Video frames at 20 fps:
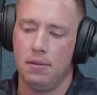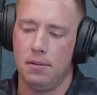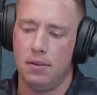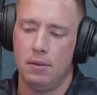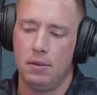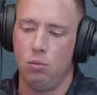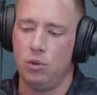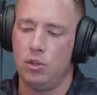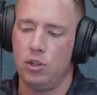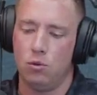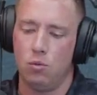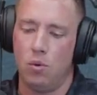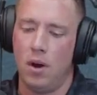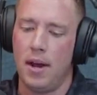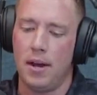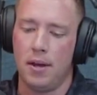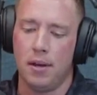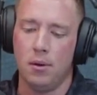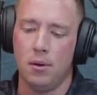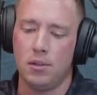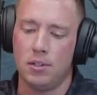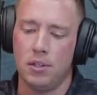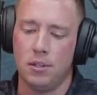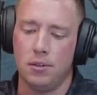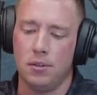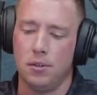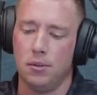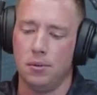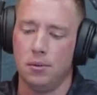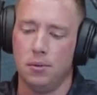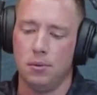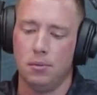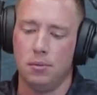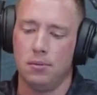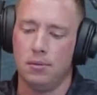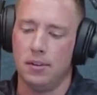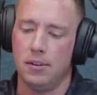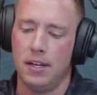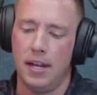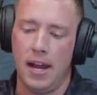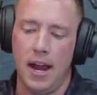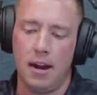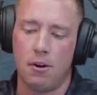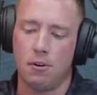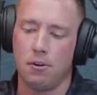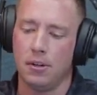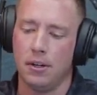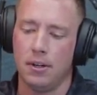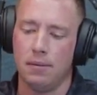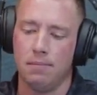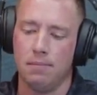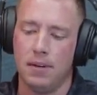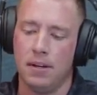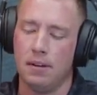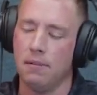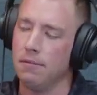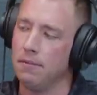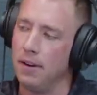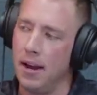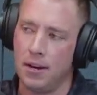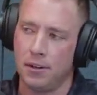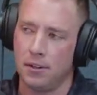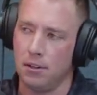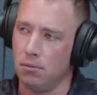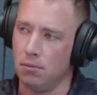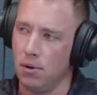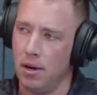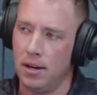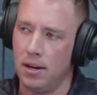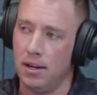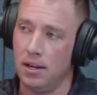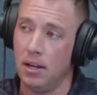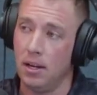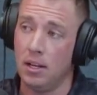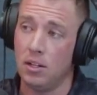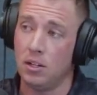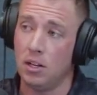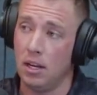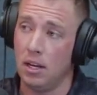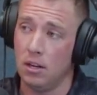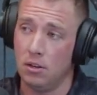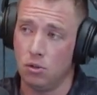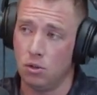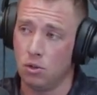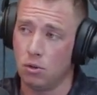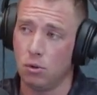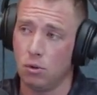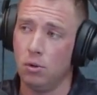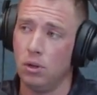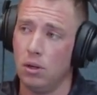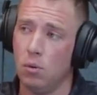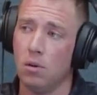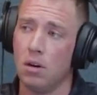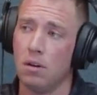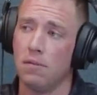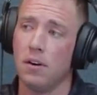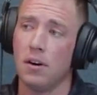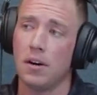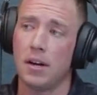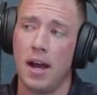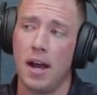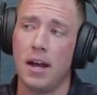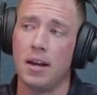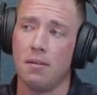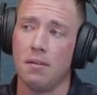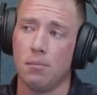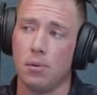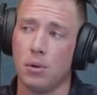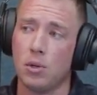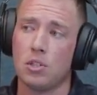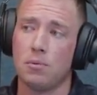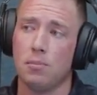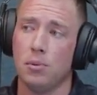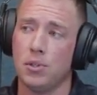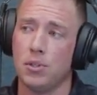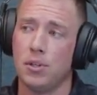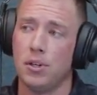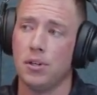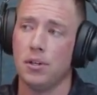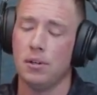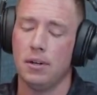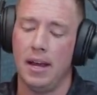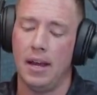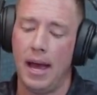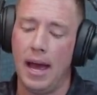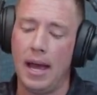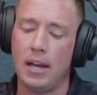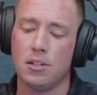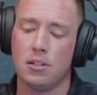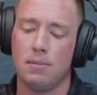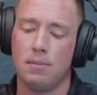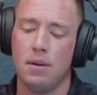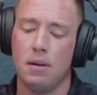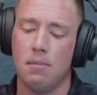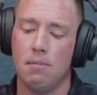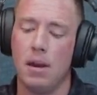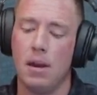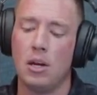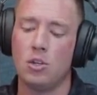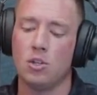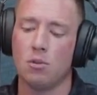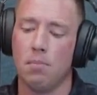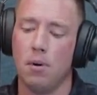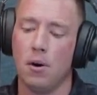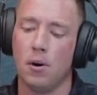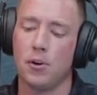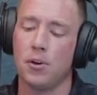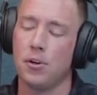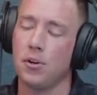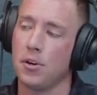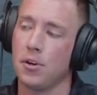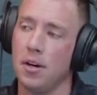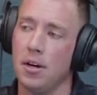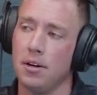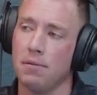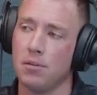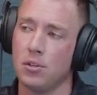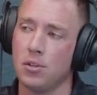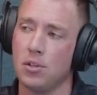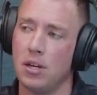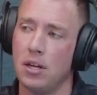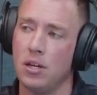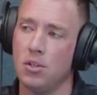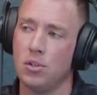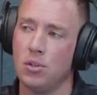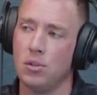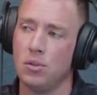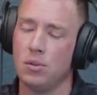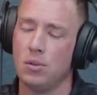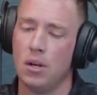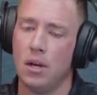which is why it goes into the acronym in Factum, right? It's truly one of our guiding principles here. It has to be a major part of your conversation